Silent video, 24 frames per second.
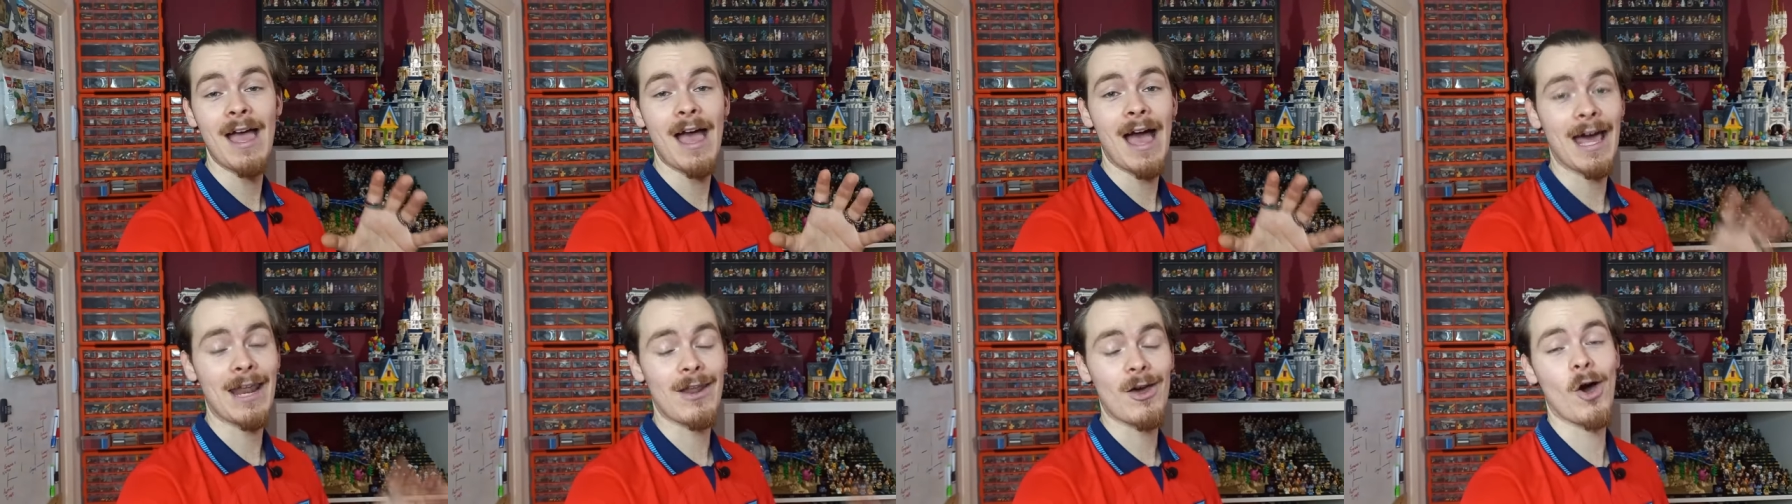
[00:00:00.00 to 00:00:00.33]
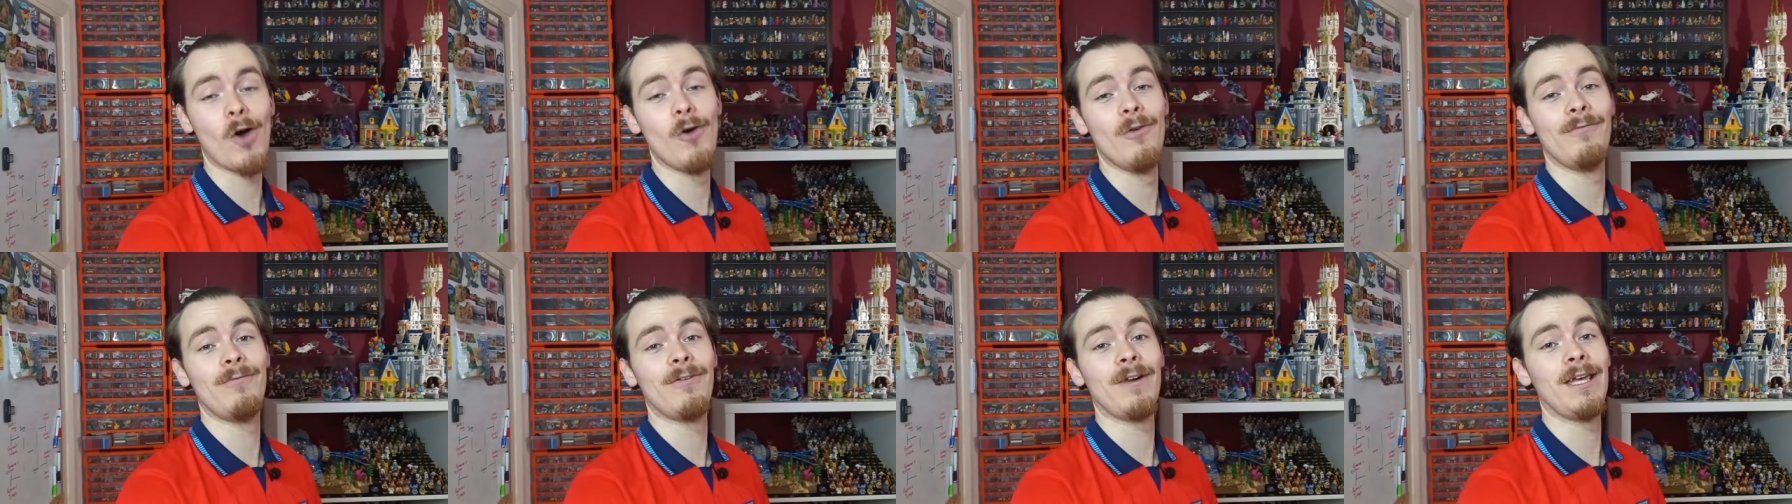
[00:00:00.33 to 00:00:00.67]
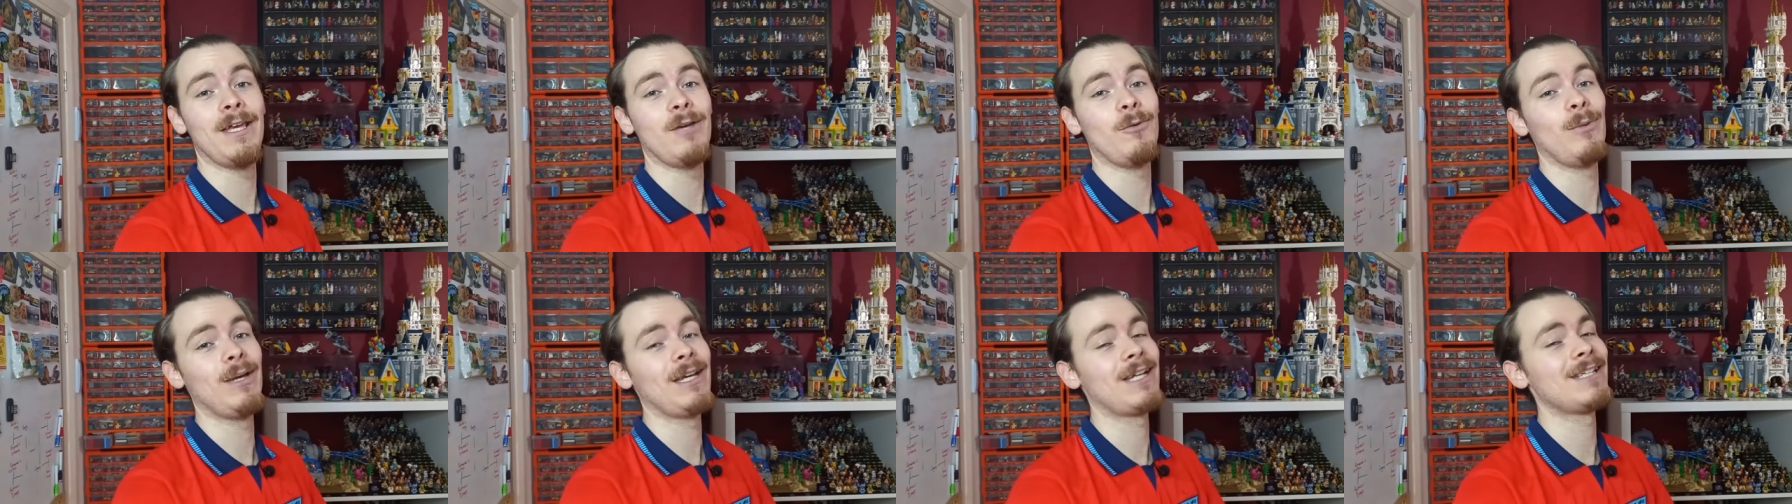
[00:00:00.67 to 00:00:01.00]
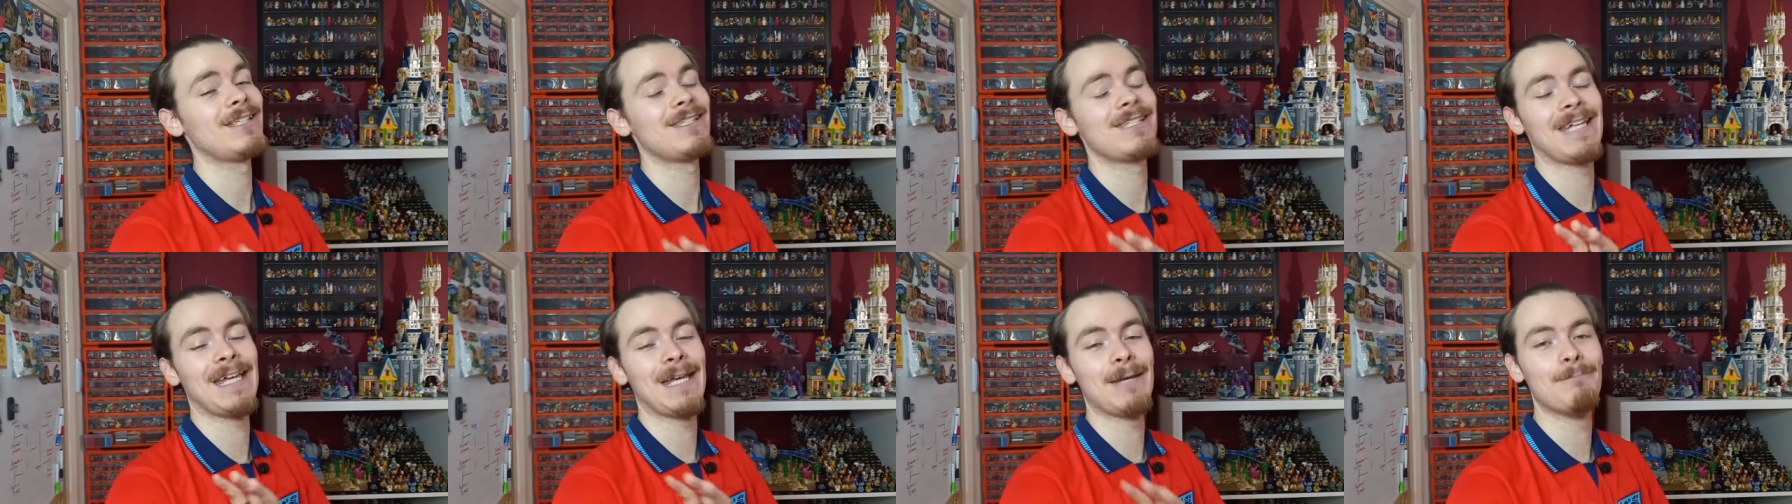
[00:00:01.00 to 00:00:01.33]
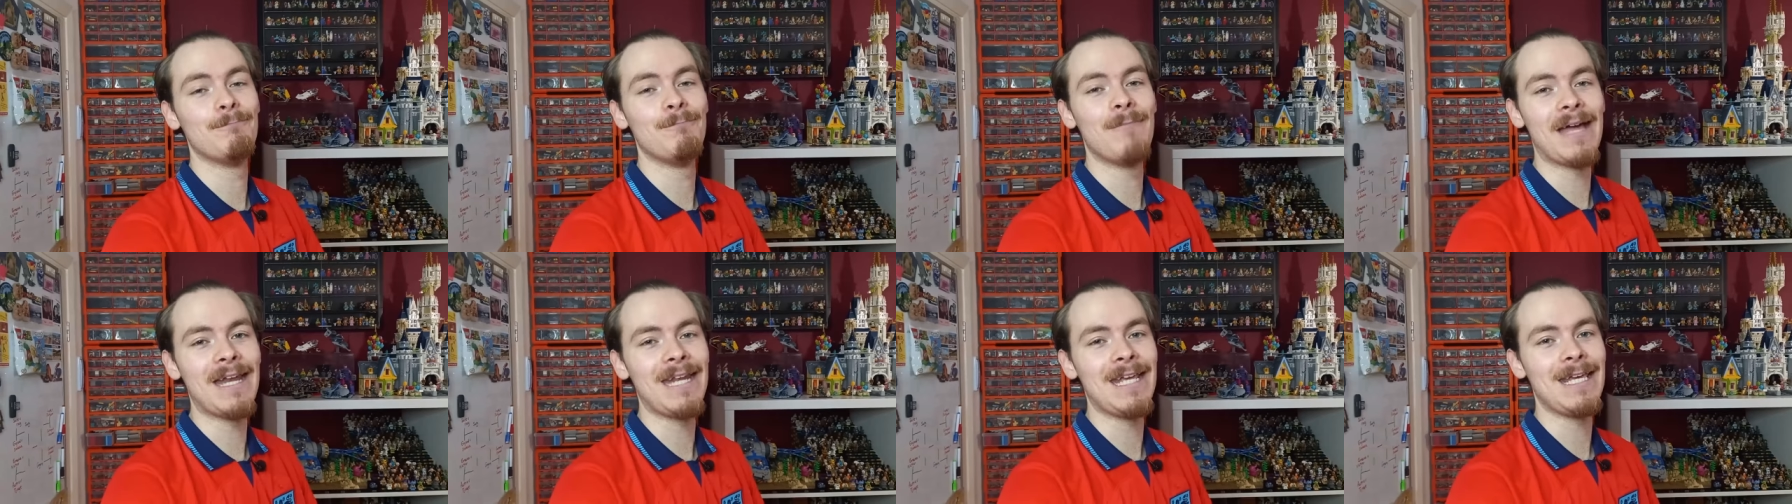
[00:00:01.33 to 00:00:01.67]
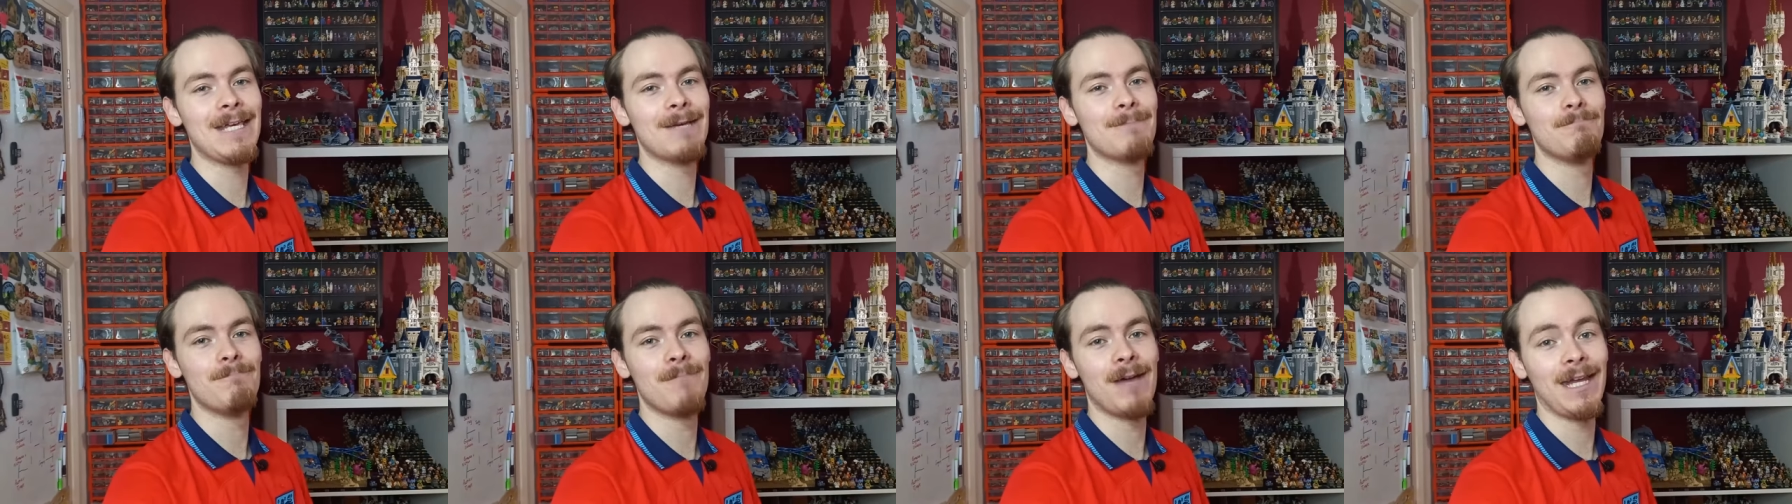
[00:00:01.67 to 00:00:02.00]
and hopefully we can see
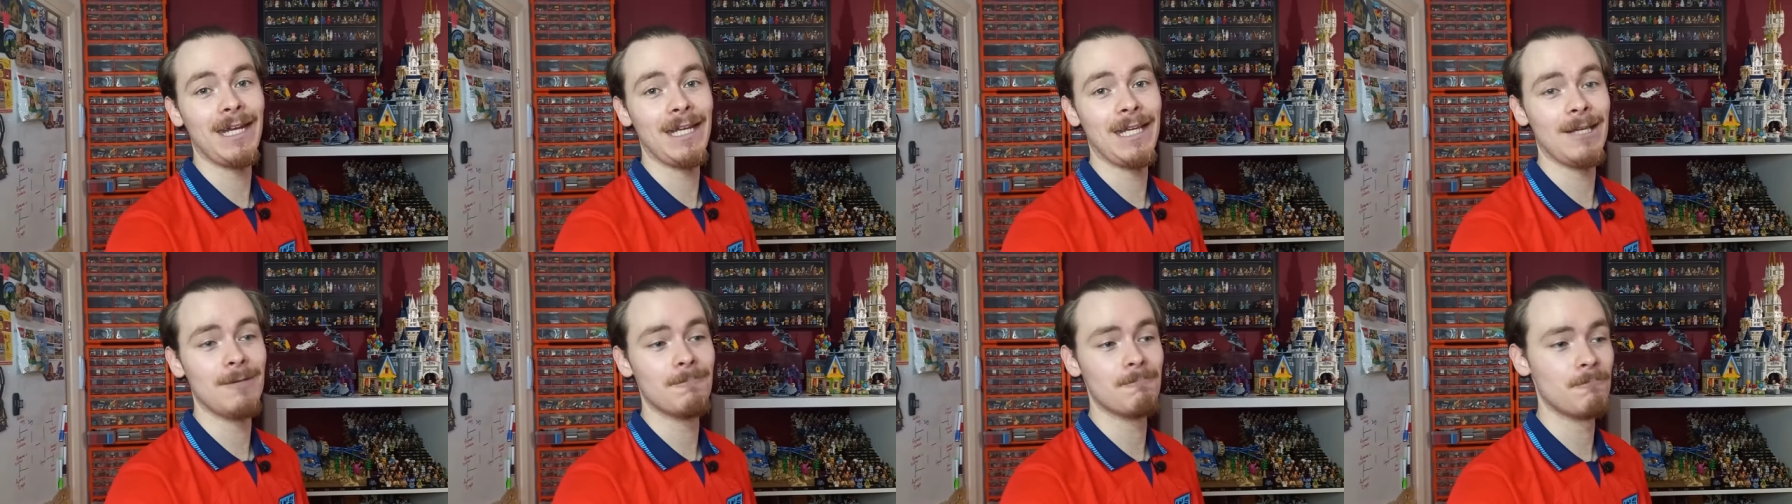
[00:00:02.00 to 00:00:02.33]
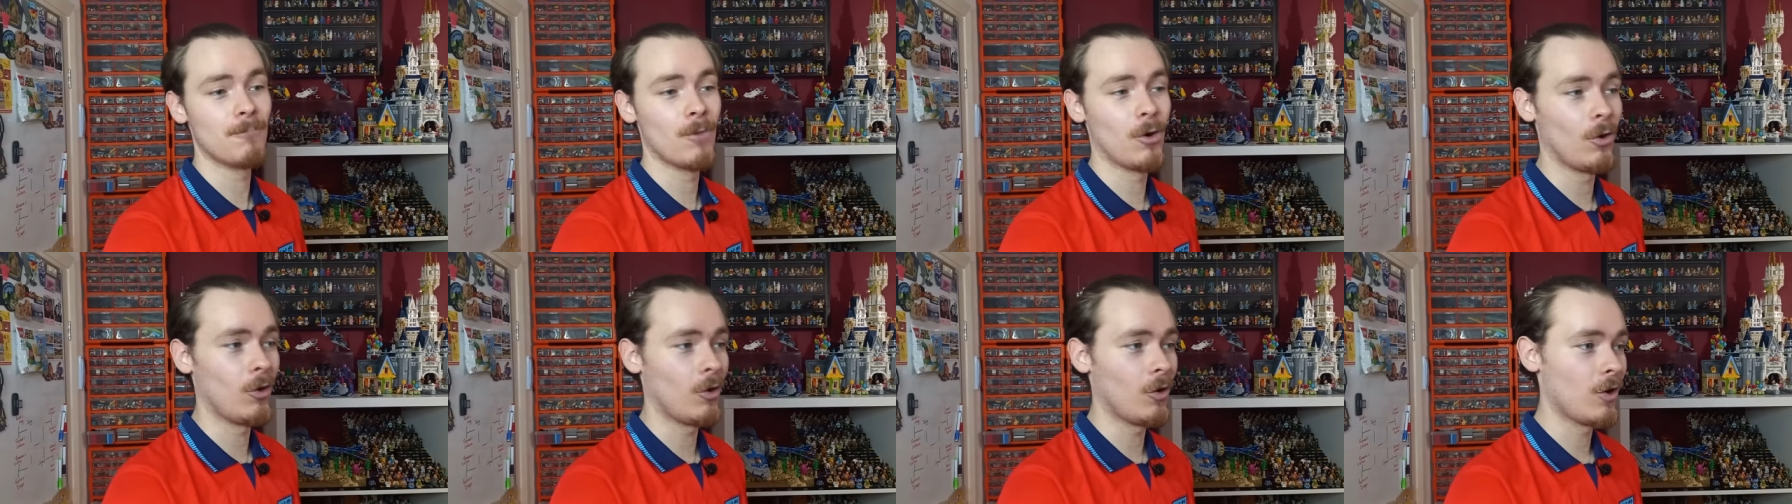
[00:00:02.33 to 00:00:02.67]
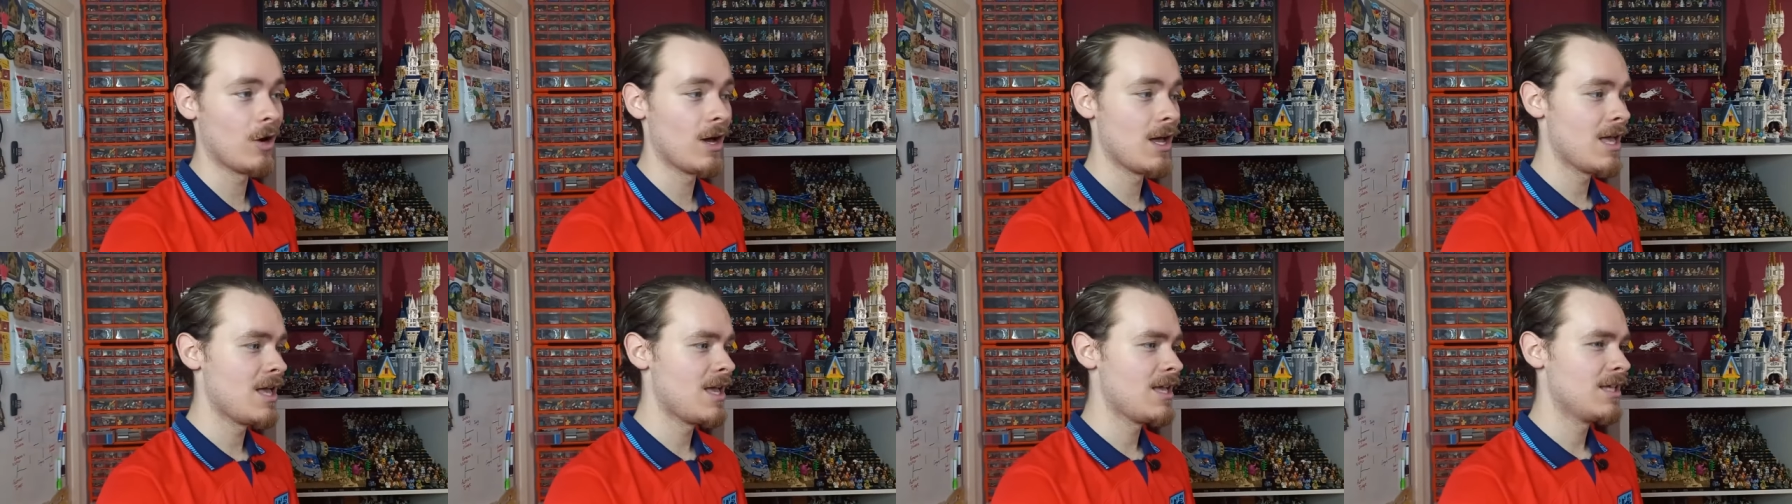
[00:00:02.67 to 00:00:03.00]
many, many more